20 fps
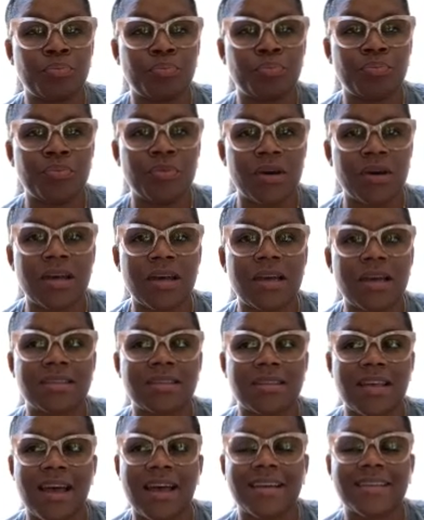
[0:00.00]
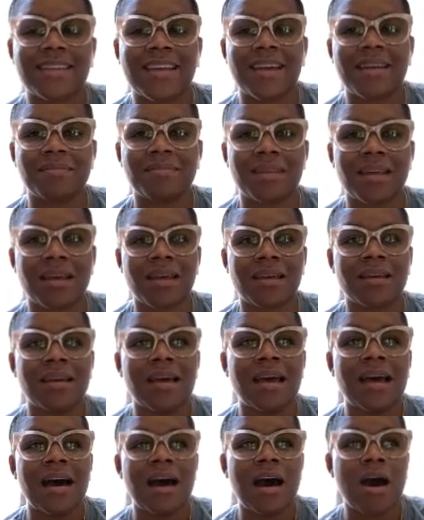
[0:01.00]
the exact same thing.
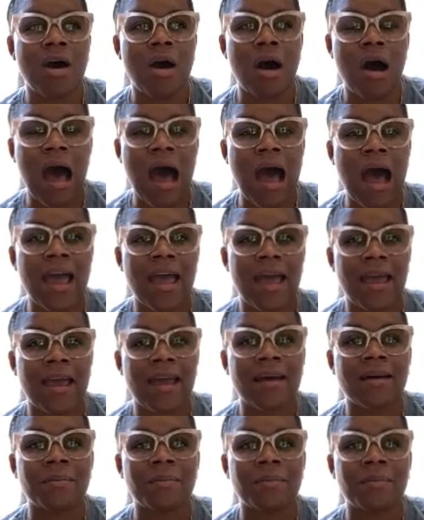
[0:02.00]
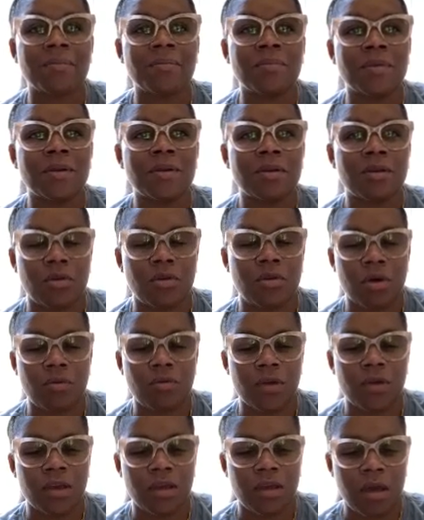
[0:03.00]
I am, you know,
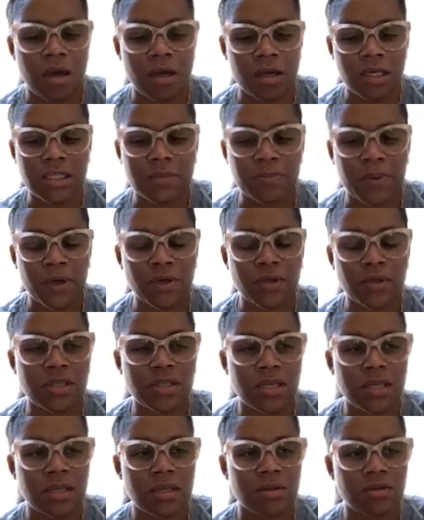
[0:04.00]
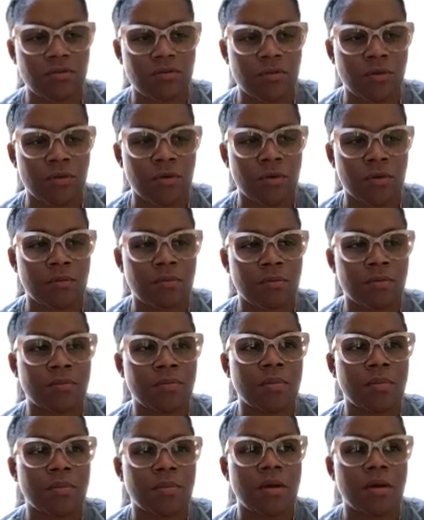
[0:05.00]
the youngest person in the room
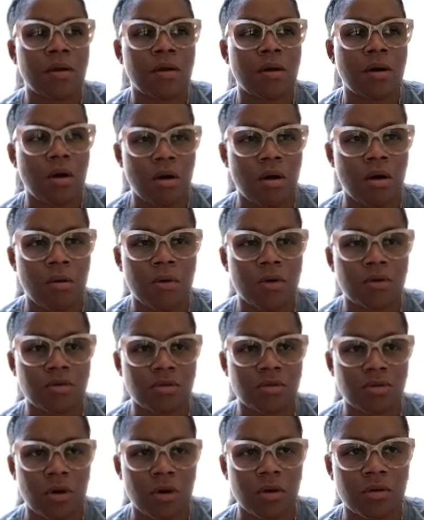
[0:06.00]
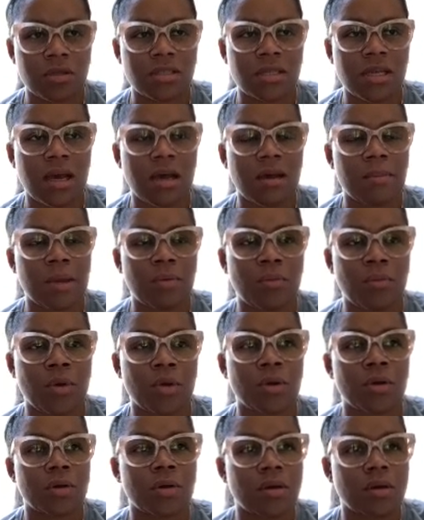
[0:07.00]
almost all the time at
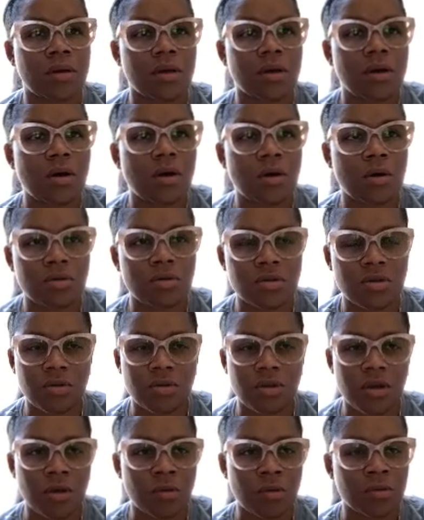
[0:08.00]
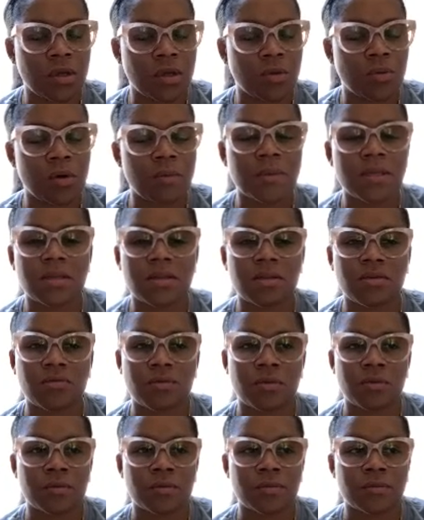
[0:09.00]
work. Also the only woman in the
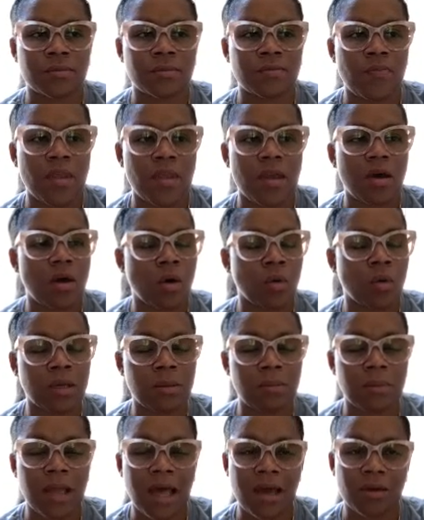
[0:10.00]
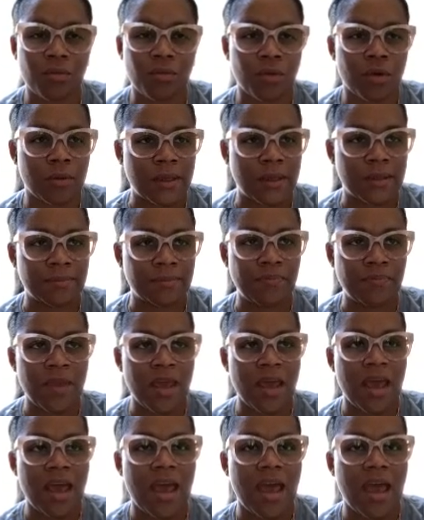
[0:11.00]
room, only Black woman.
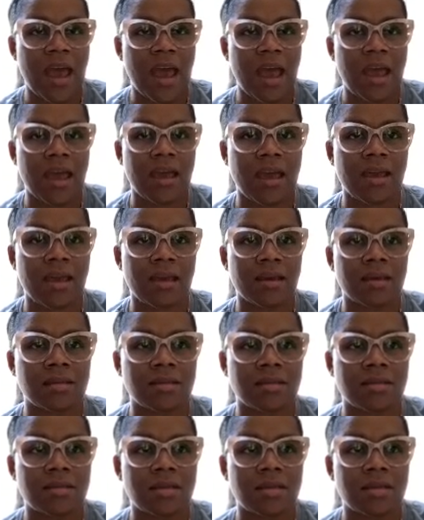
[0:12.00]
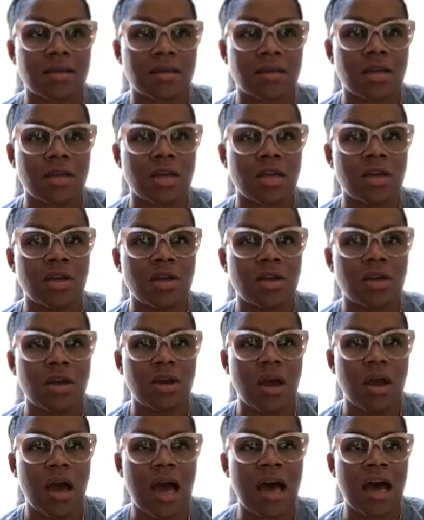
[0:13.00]
And
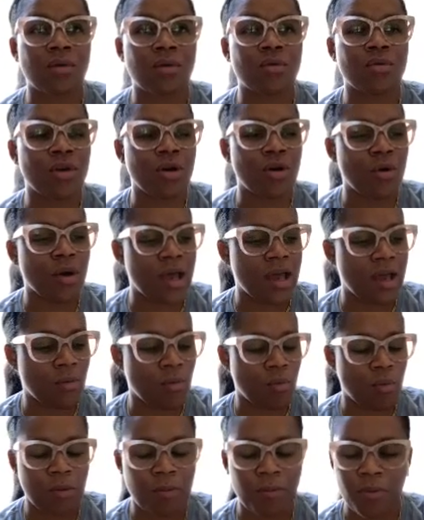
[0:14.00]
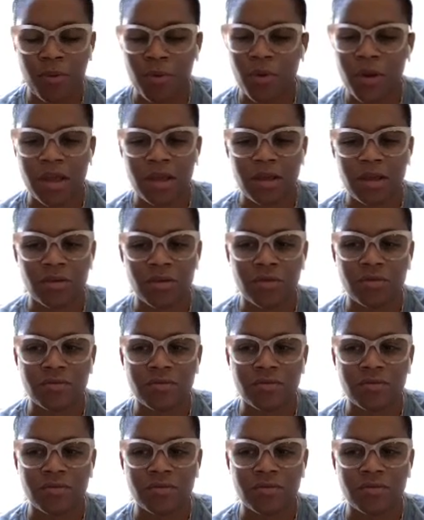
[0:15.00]
I don't know at what point